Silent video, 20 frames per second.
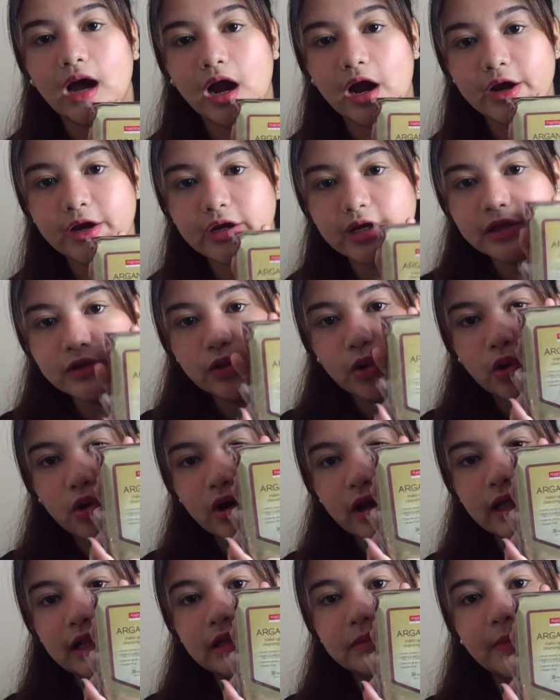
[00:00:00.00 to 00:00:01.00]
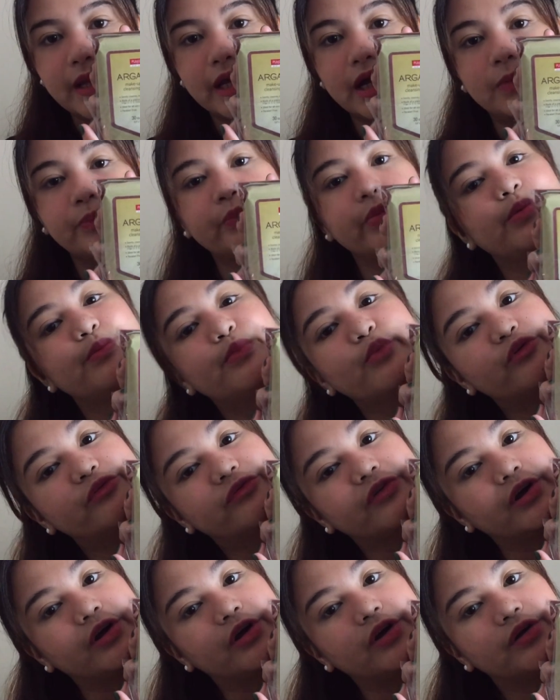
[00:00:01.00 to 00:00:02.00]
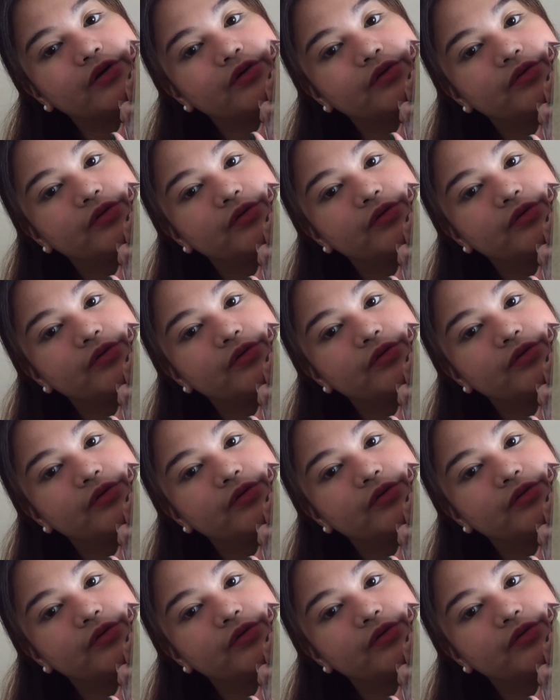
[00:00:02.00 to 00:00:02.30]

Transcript: Argan Oil Makeup Remover.